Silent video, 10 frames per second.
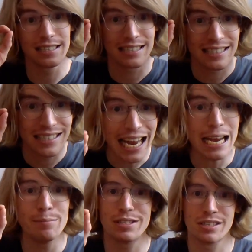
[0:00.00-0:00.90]

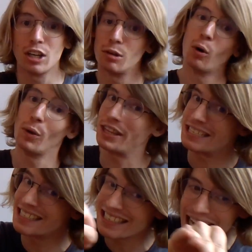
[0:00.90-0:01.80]
same syllable with the
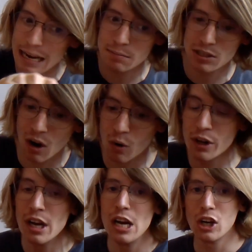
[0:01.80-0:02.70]
same
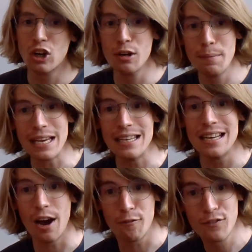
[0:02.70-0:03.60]
tone could
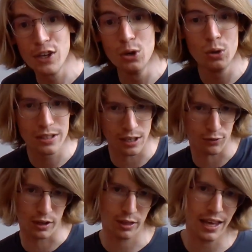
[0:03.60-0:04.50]
mean a few
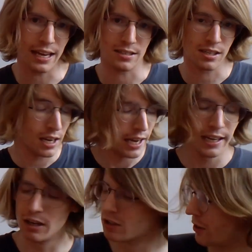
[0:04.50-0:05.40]
different things.
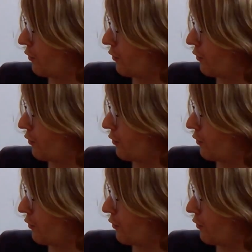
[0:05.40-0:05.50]
Here's the